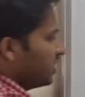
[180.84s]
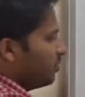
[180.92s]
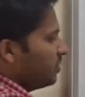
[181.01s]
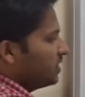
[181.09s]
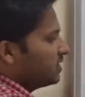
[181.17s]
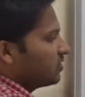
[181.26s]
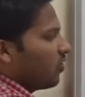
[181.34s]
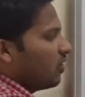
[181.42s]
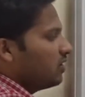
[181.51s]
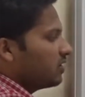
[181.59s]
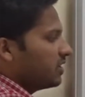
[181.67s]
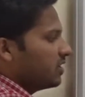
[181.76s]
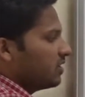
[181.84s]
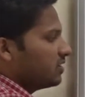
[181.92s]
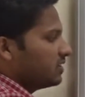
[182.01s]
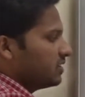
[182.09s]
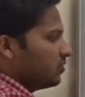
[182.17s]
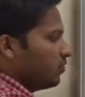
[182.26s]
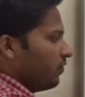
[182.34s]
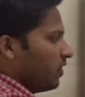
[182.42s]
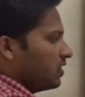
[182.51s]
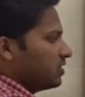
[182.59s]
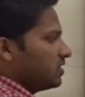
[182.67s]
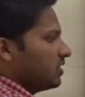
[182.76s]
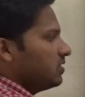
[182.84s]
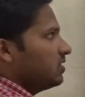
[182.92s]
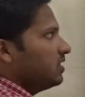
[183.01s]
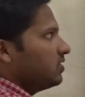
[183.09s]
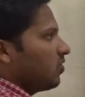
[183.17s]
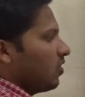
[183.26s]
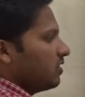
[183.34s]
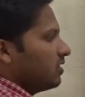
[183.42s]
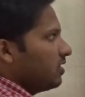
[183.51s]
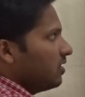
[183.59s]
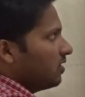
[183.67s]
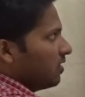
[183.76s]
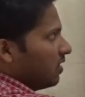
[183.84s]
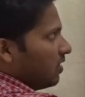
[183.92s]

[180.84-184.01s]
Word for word: step is call recursive function in order,